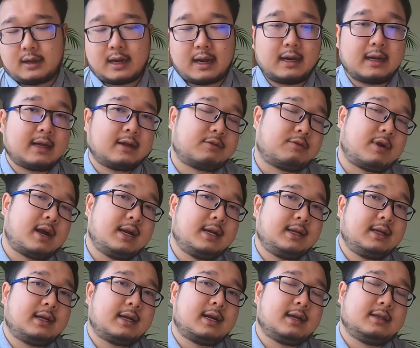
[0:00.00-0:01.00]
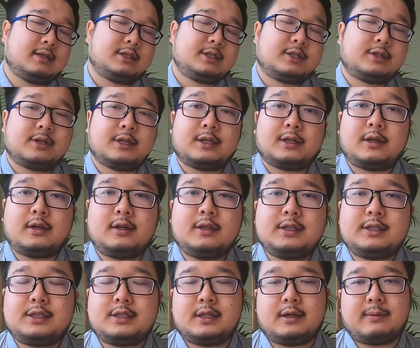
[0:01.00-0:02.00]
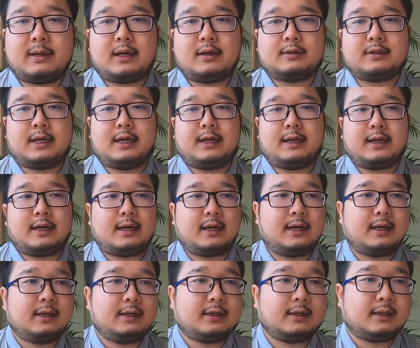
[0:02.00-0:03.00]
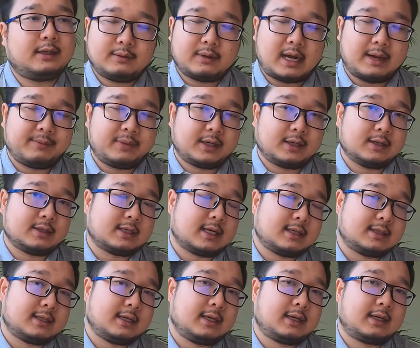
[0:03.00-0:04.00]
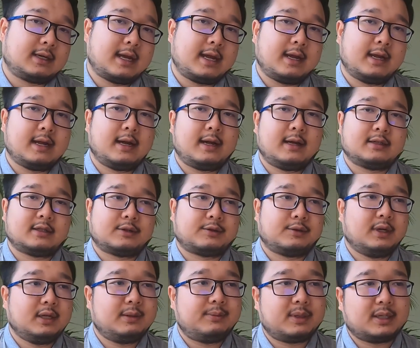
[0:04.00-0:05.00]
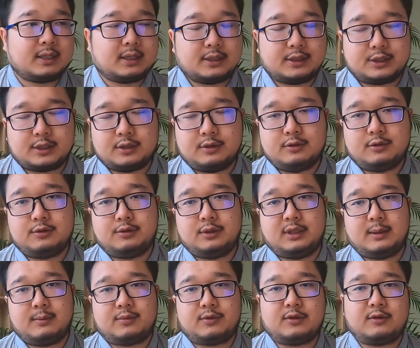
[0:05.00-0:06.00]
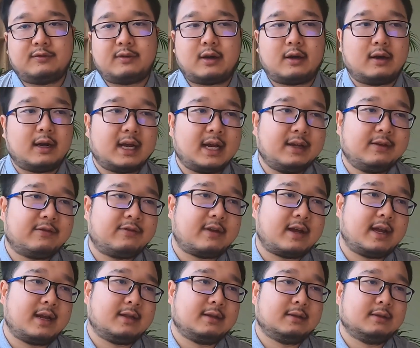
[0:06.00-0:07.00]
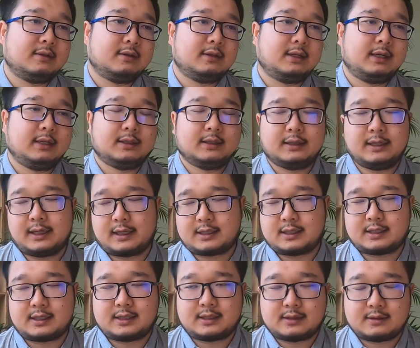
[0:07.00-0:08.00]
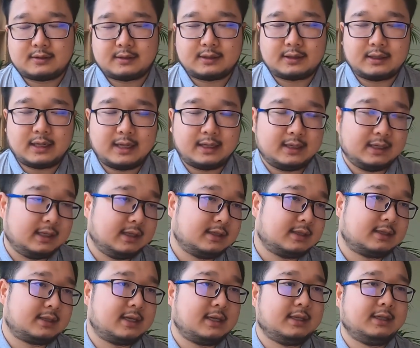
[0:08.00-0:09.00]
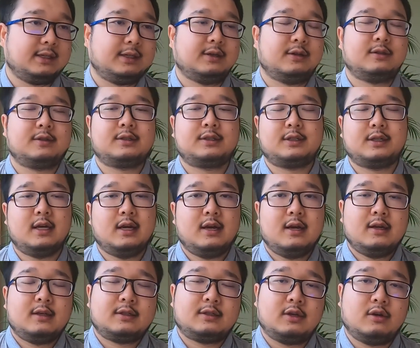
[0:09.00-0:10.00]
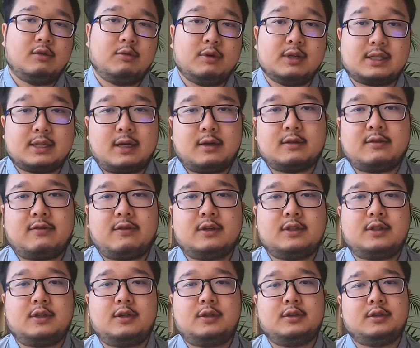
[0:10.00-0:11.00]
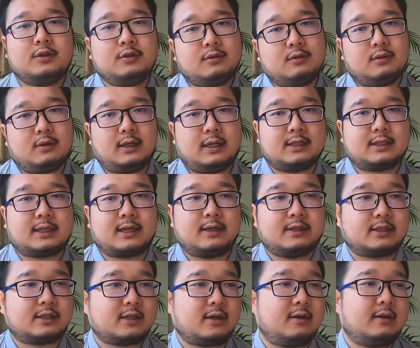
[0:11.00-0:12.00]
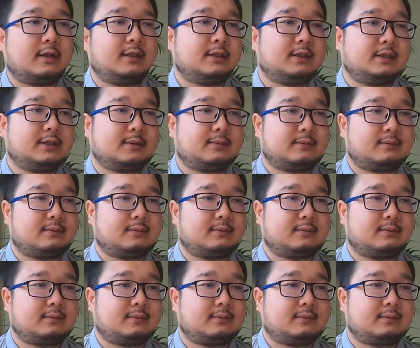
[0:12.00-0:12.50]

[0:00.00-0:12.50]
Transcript: I like writing and sharing knowledge about AI because I think AI has a great potential to improve our life and in the next at least 10 years. So without further ado, let's get started.